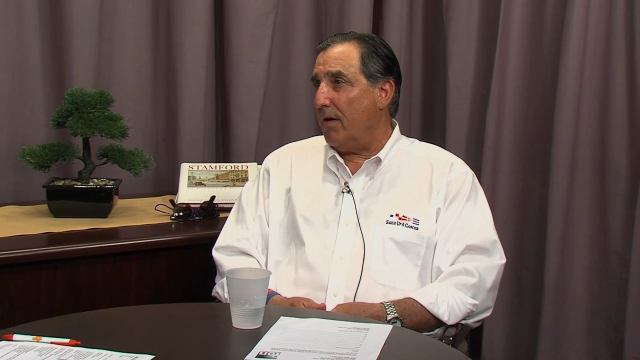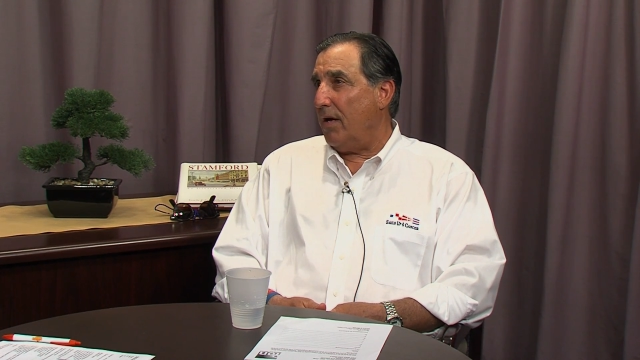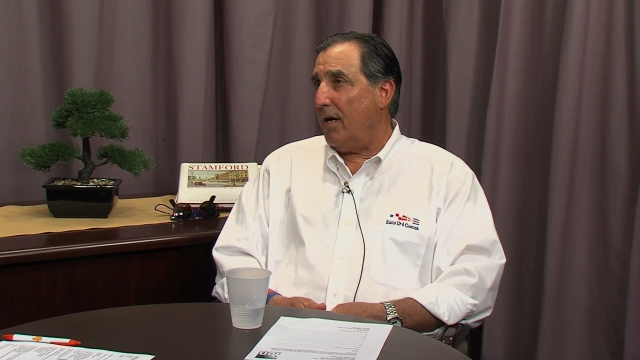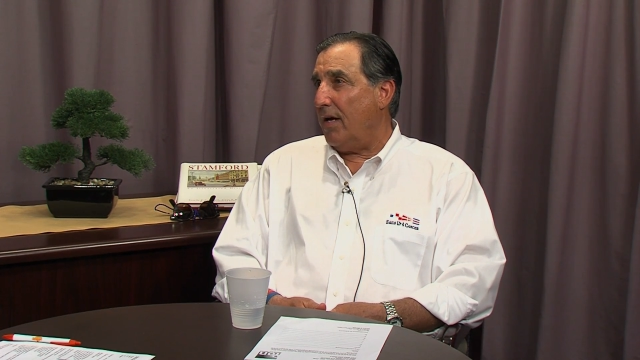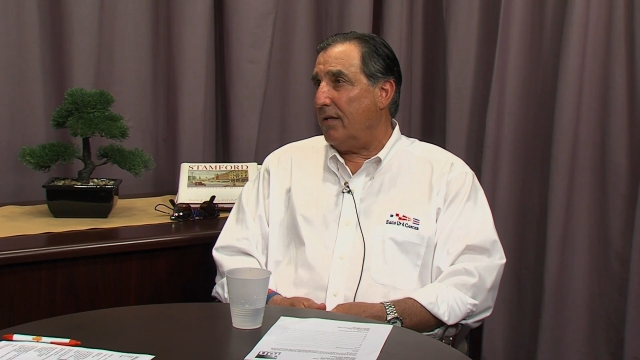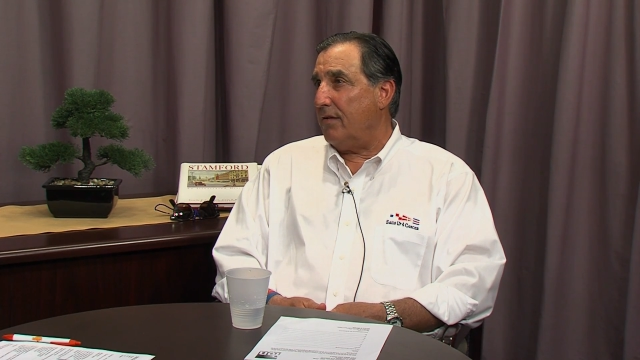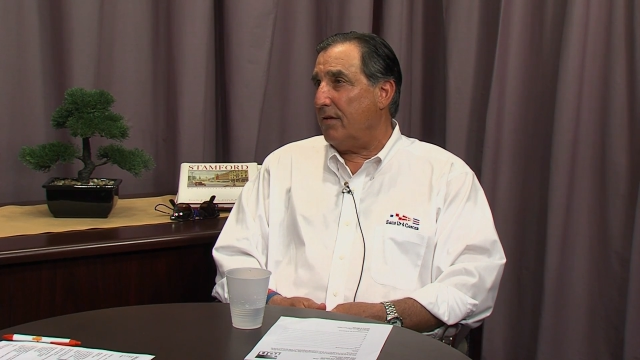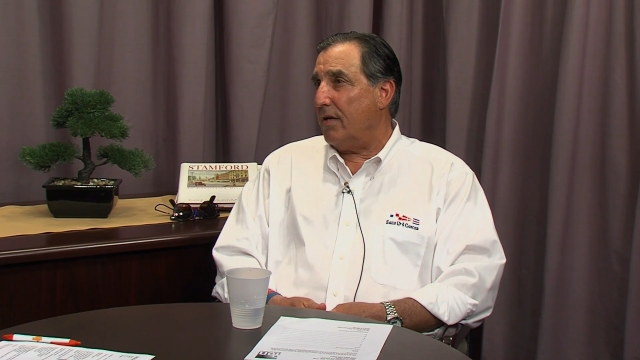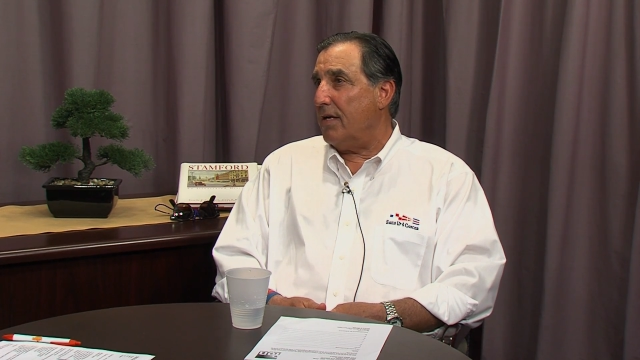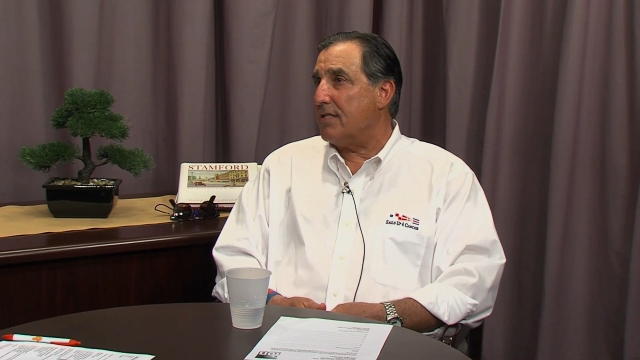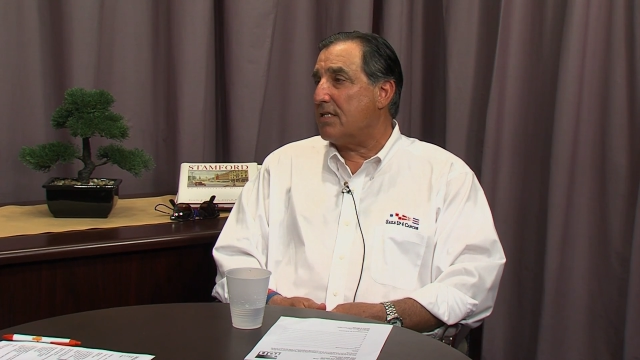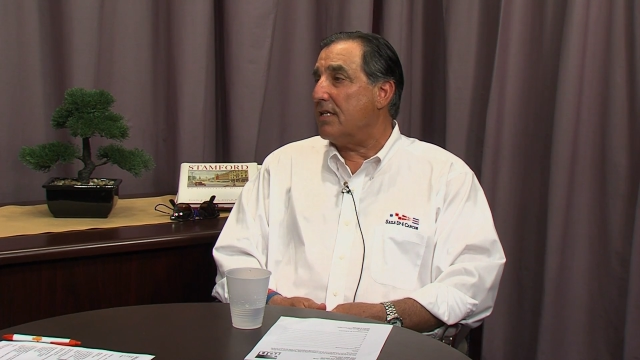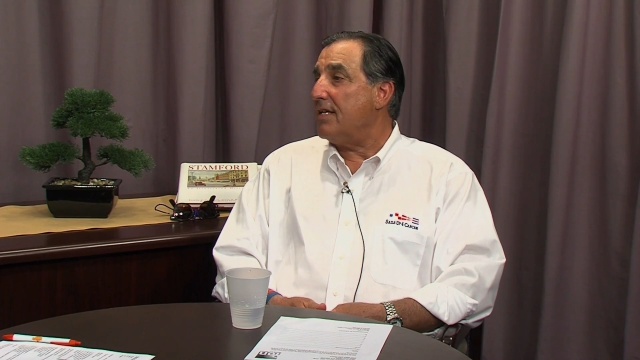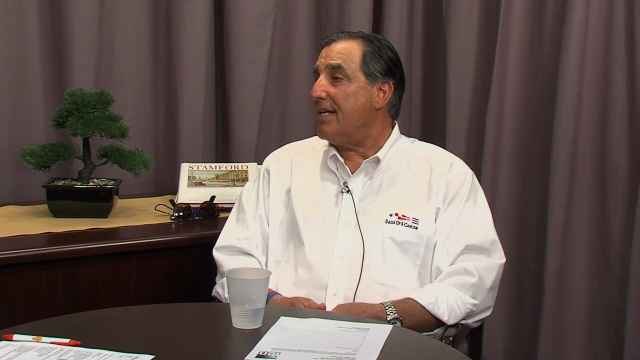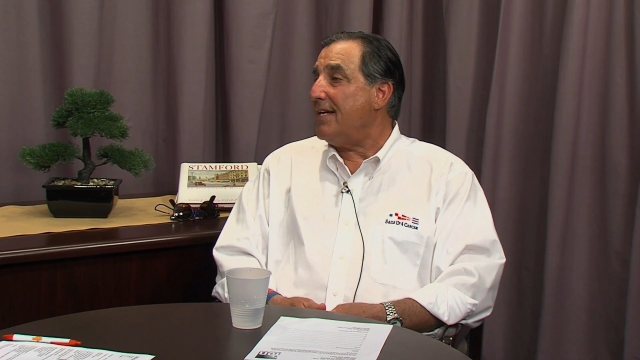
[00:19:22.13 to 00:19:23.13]
And
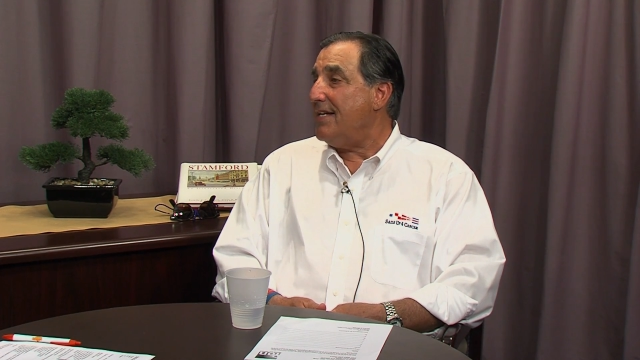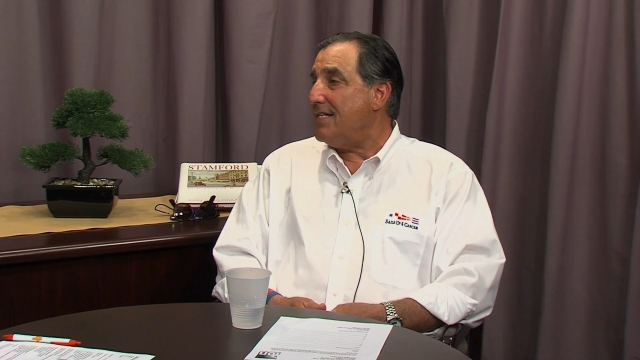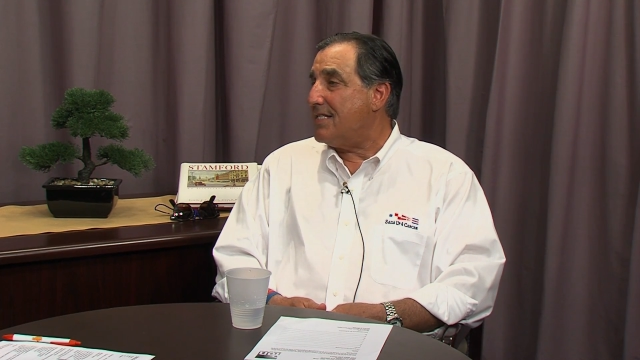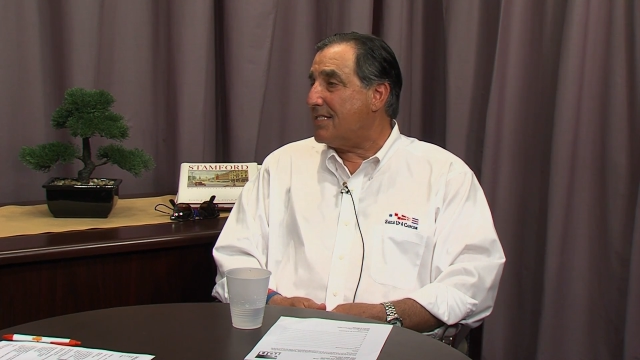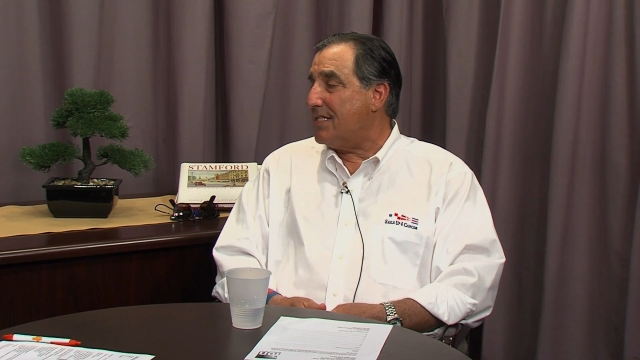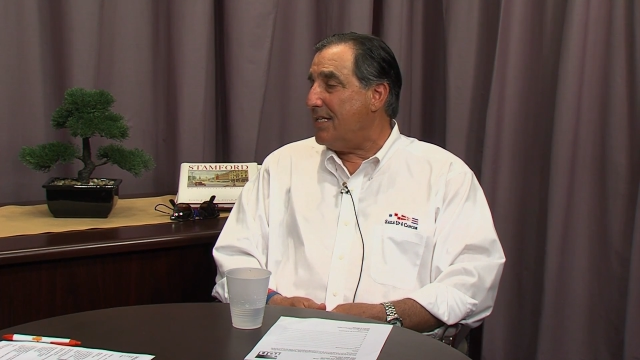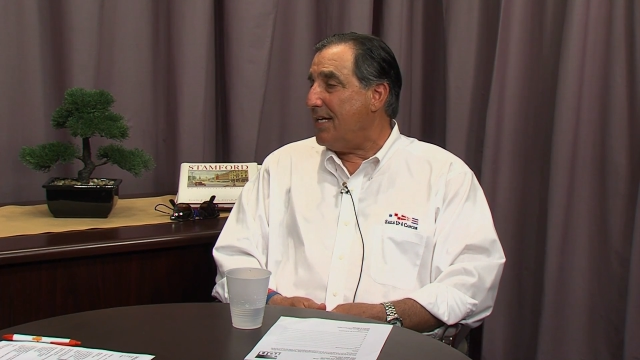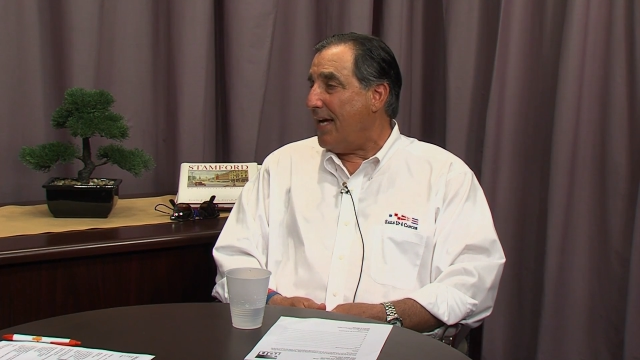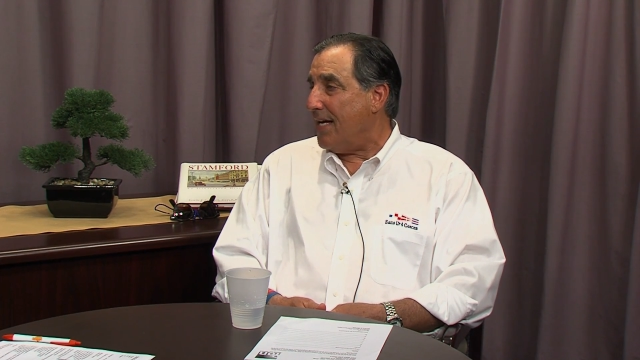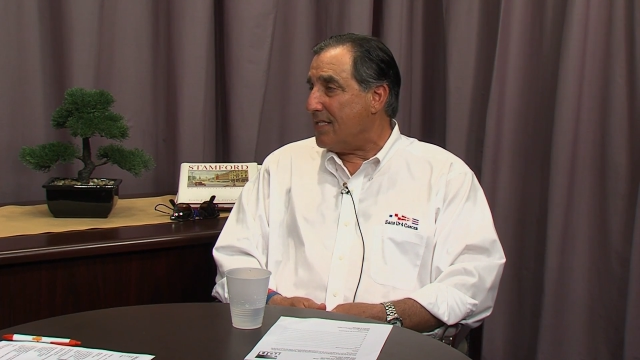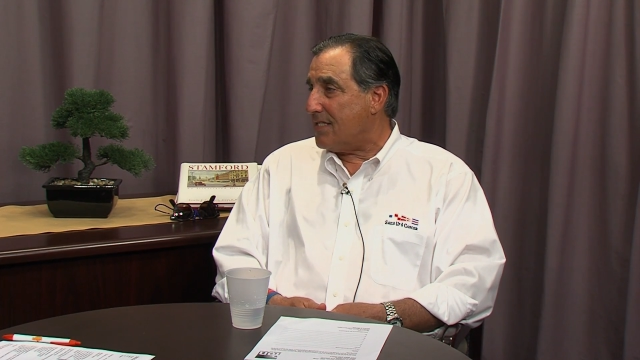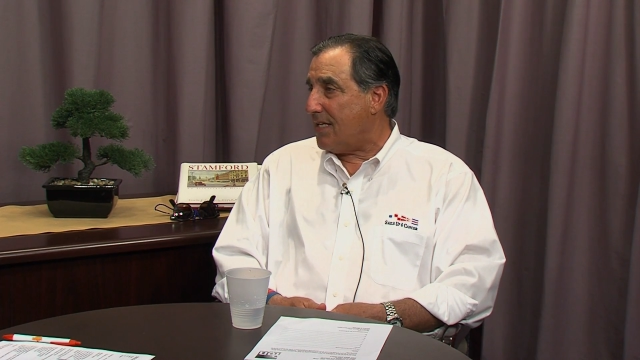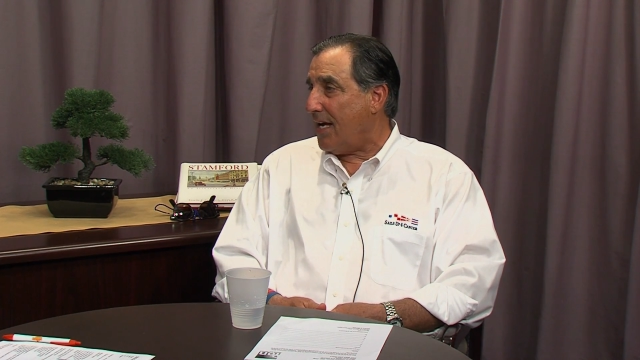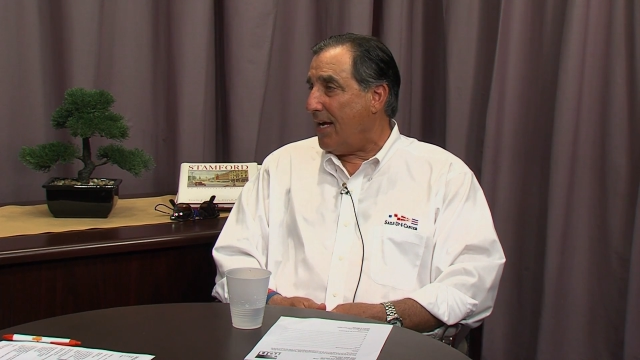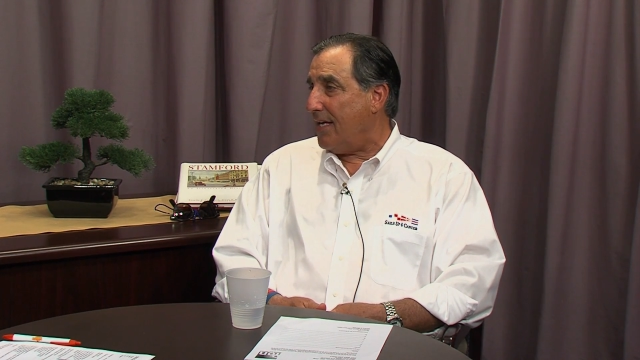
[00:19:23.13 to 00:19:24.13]
it's an
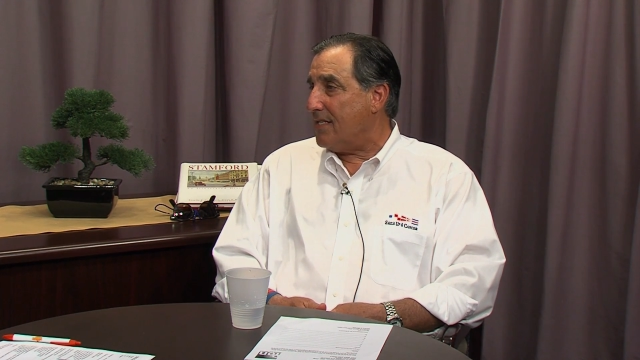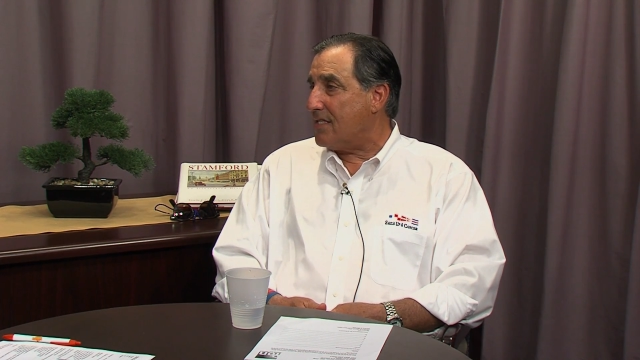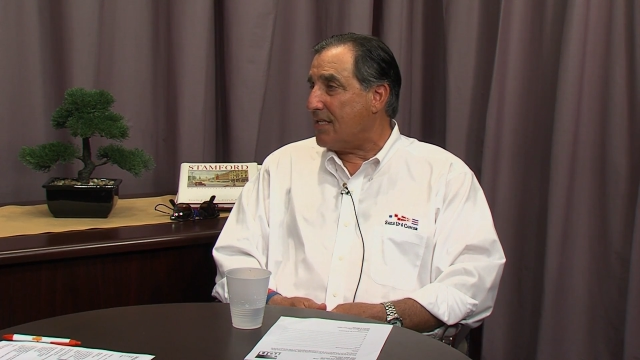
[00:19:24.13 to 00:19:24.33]
ECSA